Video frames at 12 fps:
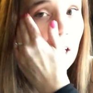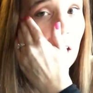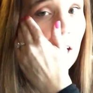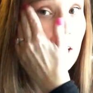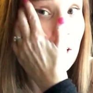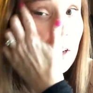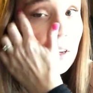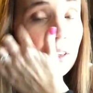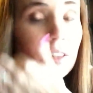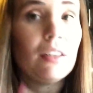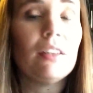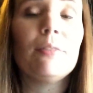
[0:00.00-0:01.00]

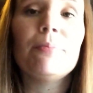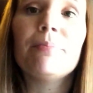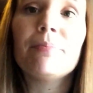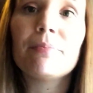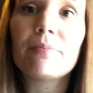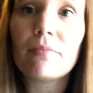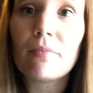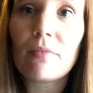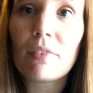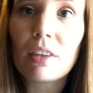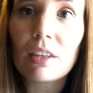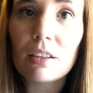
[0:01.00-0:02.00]
and um,
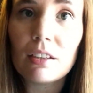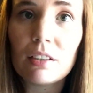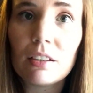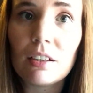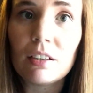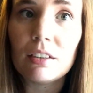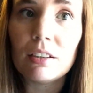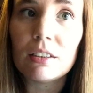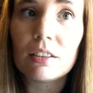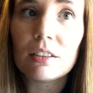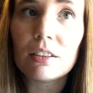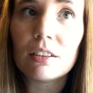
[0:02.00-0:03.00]

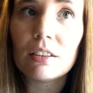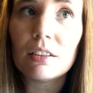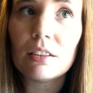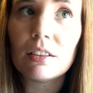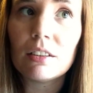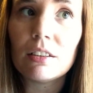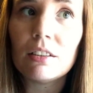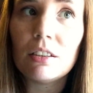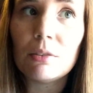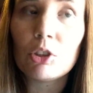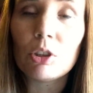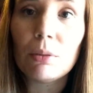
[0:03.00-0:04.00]
it's
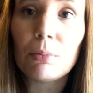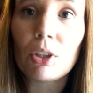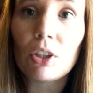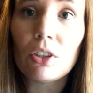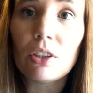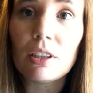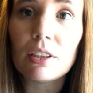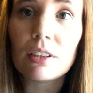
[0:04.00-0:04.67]
showing pretty early.